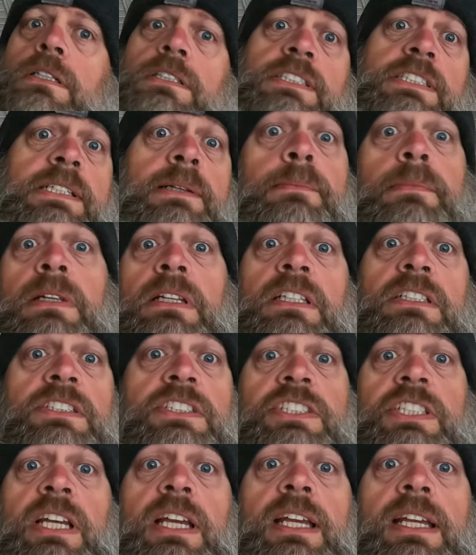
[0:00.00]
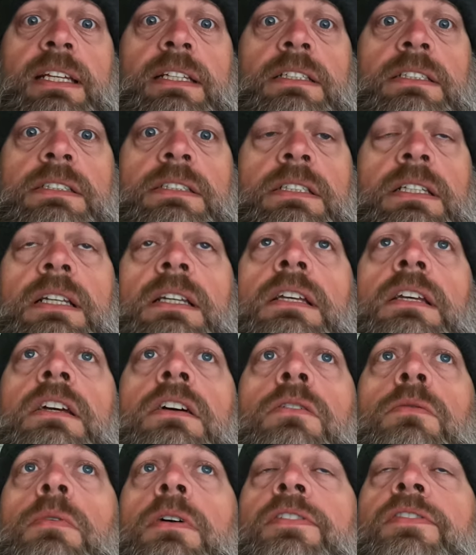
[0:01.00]
Stimulus checks,
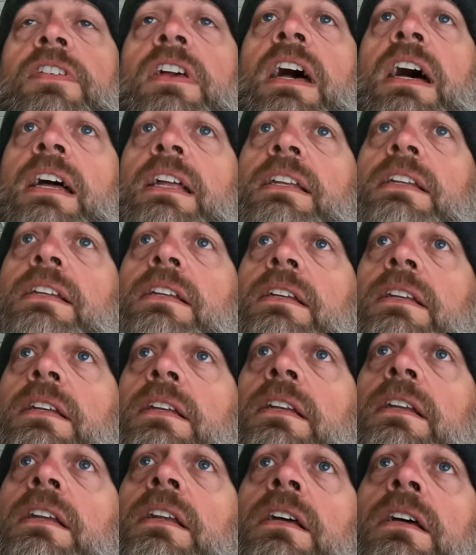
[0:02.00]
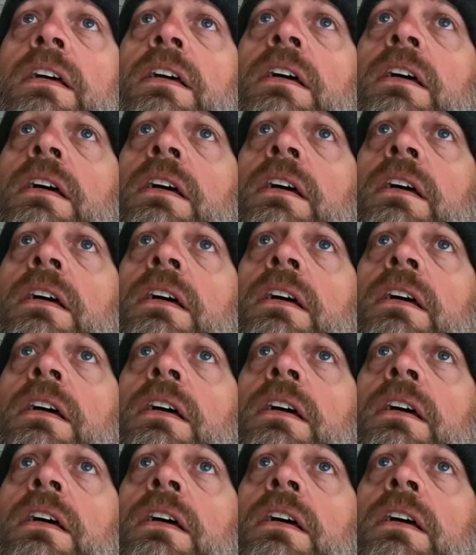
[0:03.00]
we've gotten